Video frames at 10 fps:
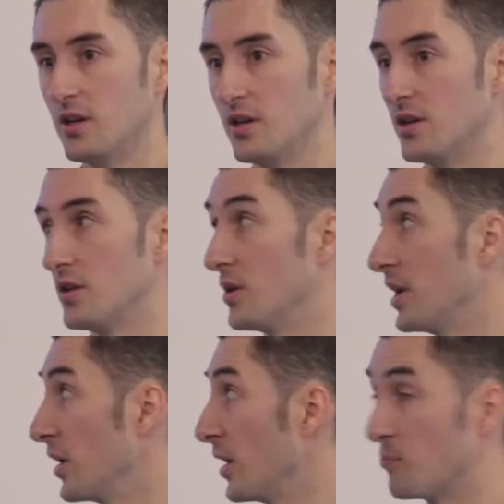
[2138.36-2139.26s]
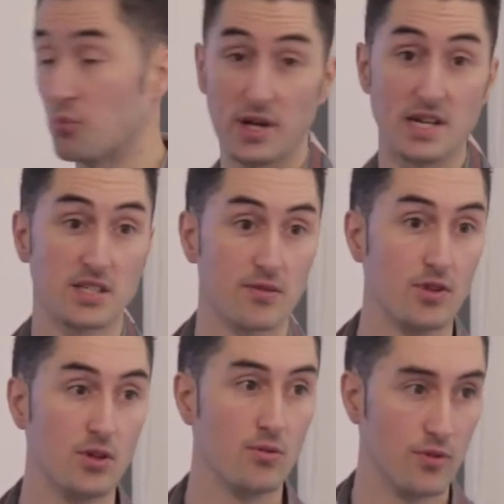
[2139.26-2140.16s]
You know, it breaks
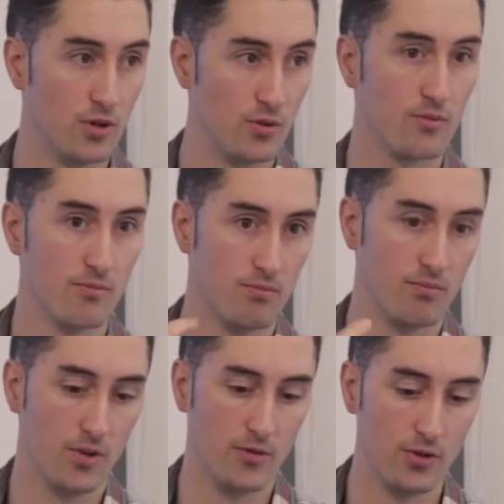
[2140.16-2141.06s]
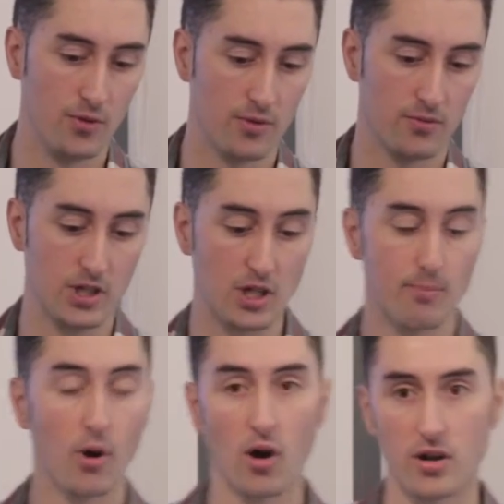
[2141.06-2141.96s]
if you
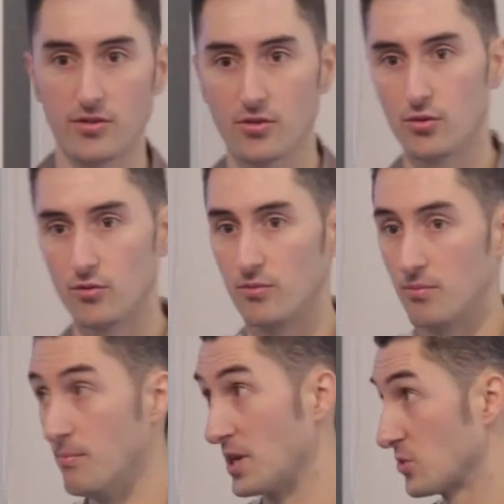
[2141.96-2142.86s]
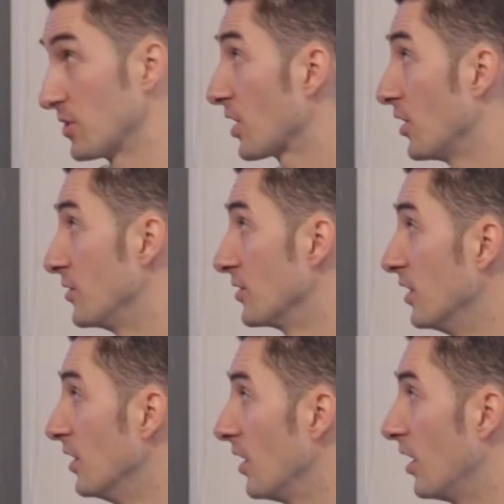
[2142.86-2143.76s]
decompile and sort of mess with the code.
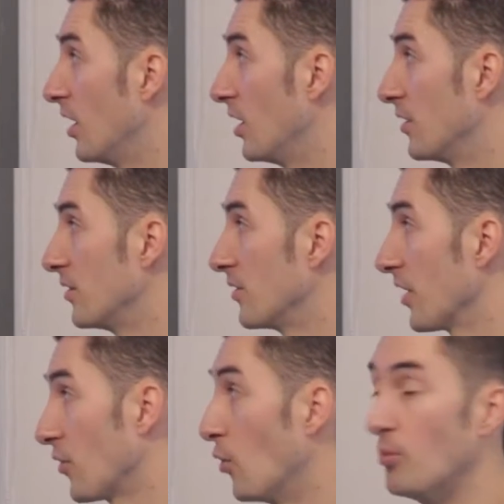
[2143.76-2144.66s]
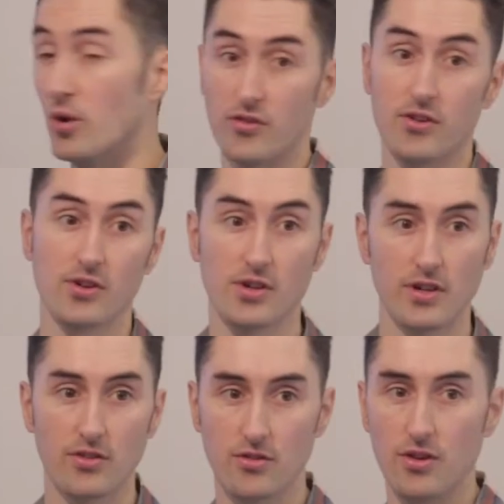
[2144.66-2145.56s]
That's the whole point of signature.
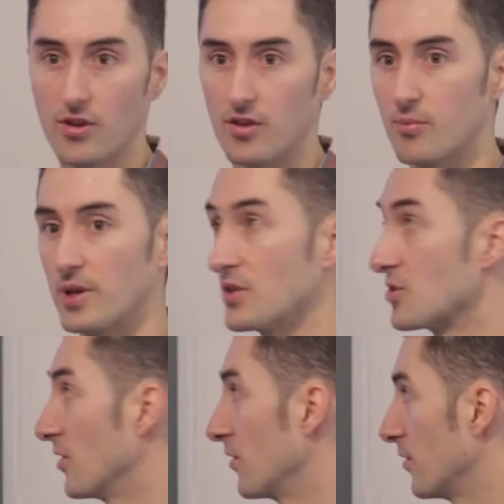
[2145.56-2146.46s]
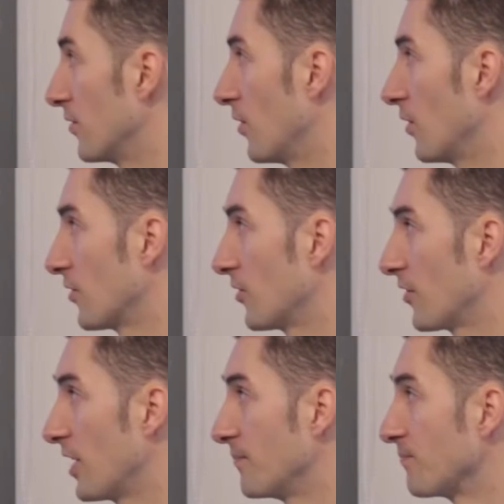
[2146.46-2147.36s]
It's making sure that the files are the
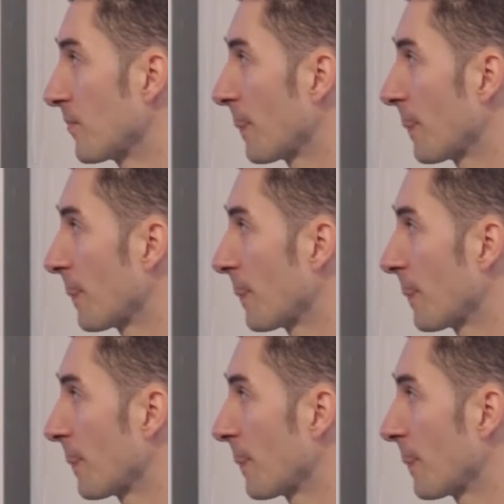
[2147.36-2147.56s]
same.